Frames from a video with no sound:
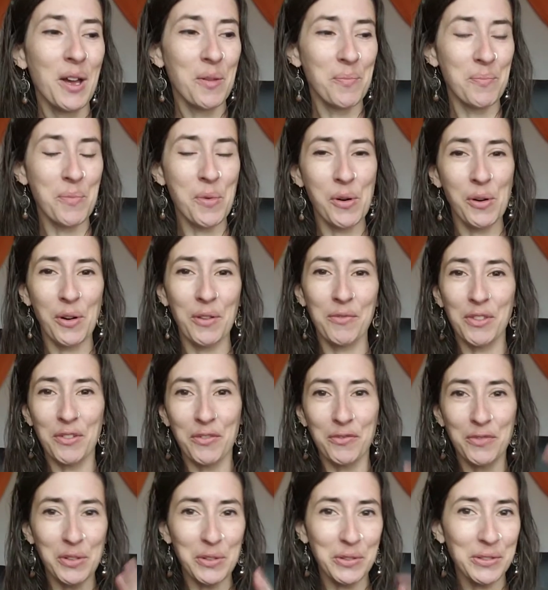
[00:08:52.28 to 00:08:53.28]
more of the
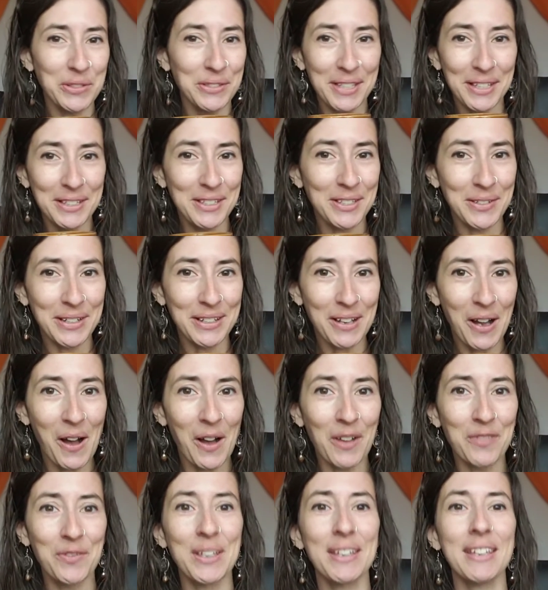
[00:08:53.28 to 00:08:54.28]
full sensory
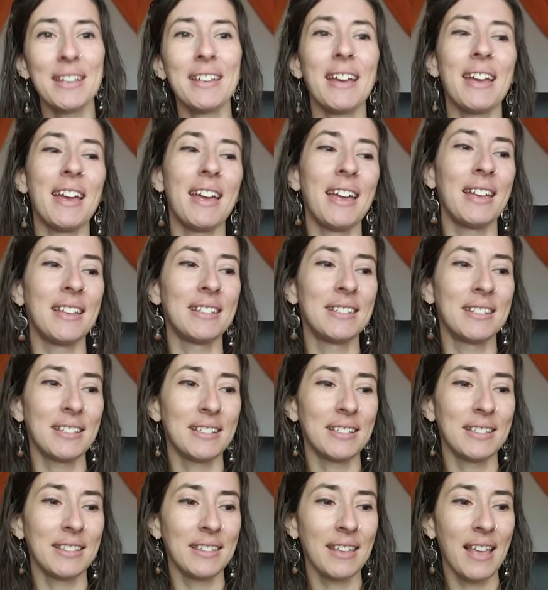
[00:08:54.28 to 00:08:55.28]
coffee, and
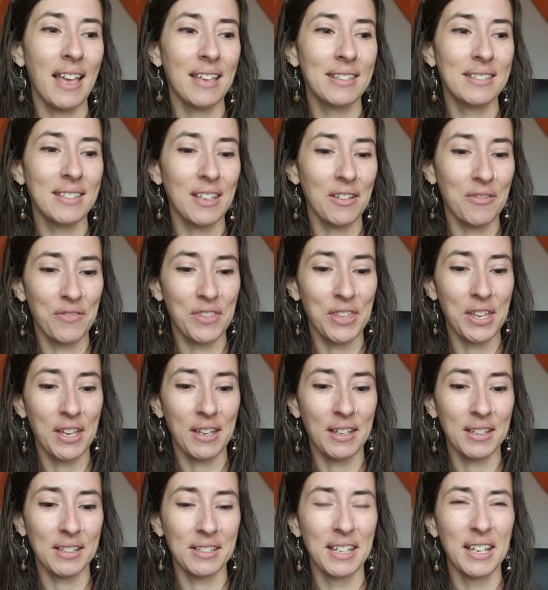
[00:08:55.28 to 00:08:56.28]
less of the
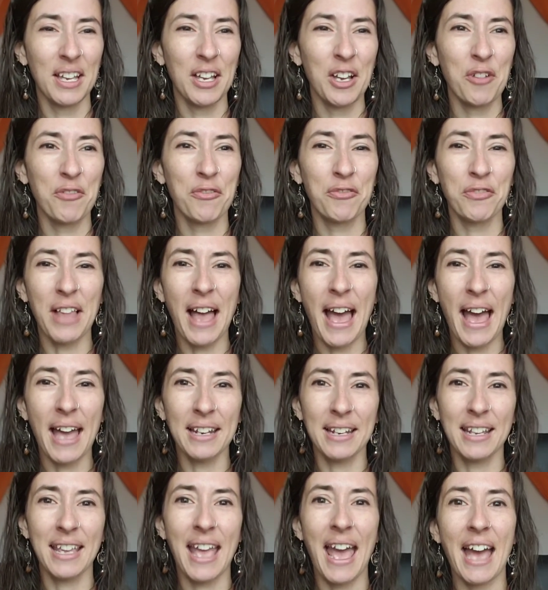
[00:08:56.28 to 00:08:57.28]
flat,
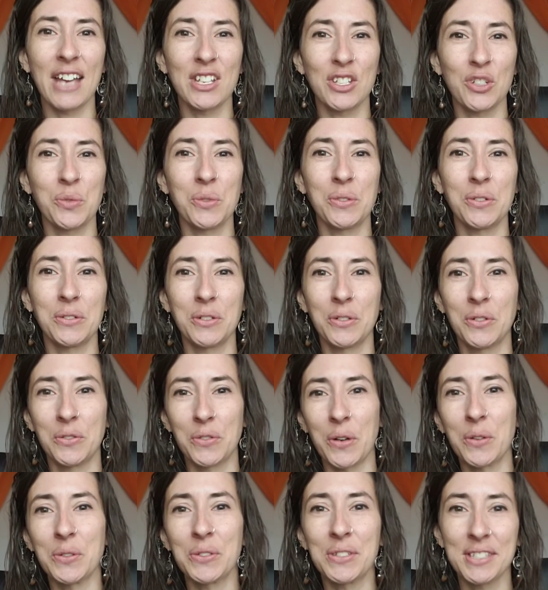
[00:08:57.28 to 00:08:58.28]
casual,
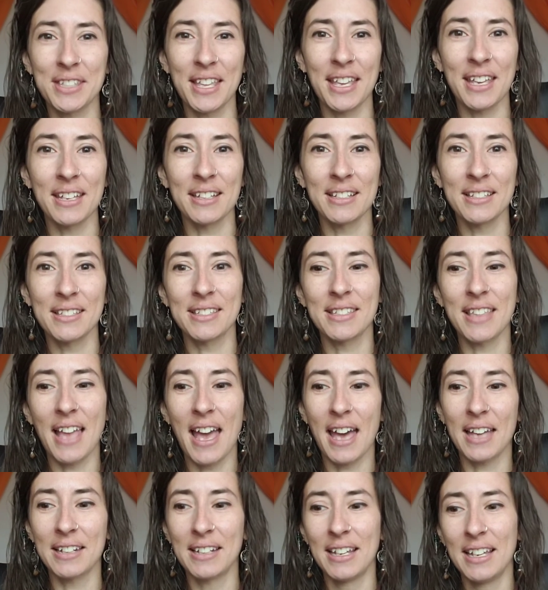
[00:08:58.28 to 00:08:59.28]
gross things
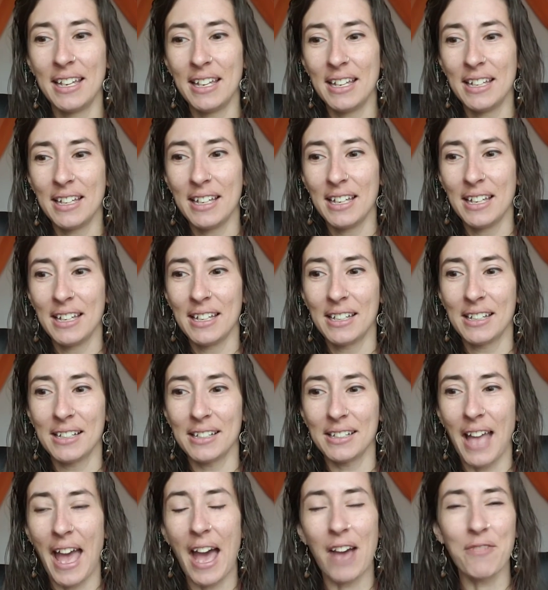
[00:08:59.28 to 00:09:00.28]
that
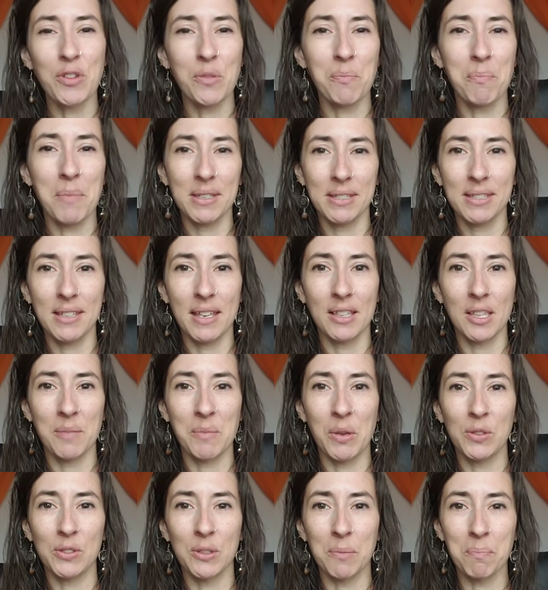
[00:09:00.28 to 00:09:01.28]
have you missing the
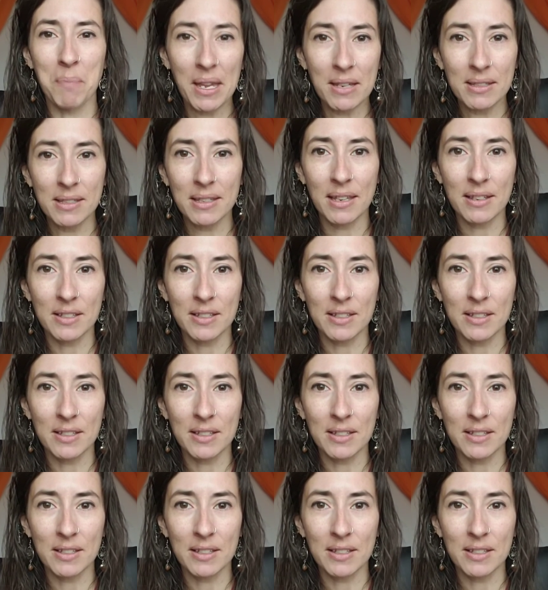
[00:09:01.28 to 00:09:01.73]
most amazing